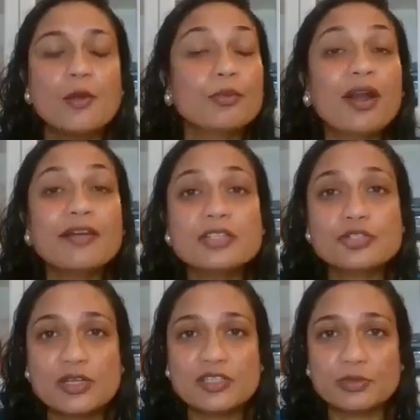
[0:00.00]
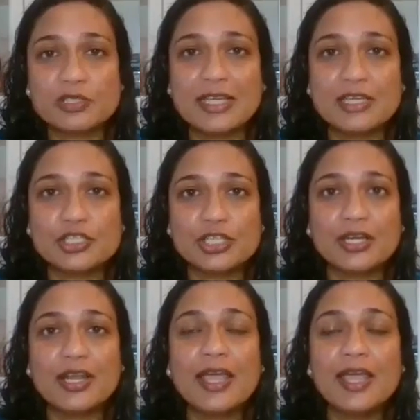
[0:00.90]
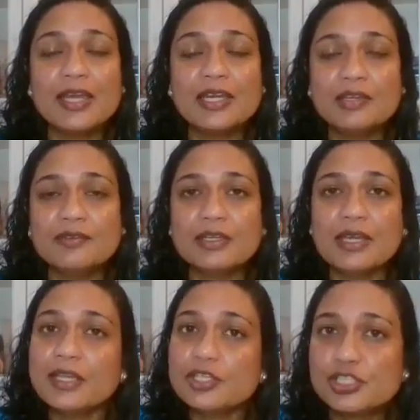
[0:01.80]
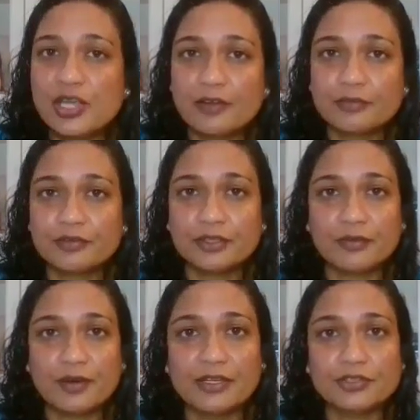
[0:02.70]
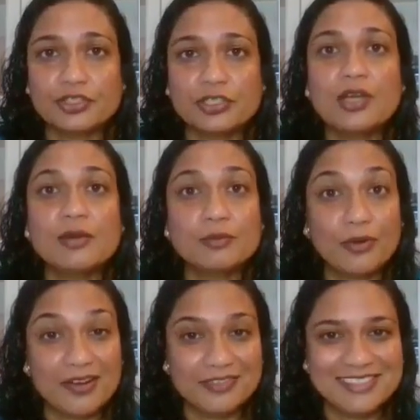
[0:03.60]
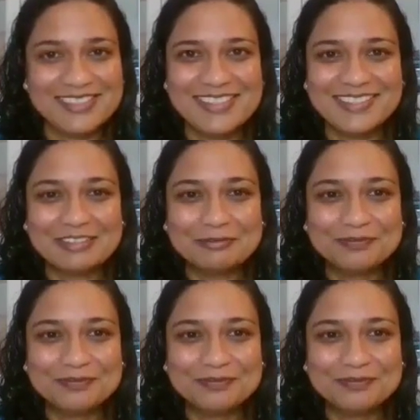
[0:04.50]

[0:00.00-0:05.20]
private transportation, and even a chef-arranged private dinner.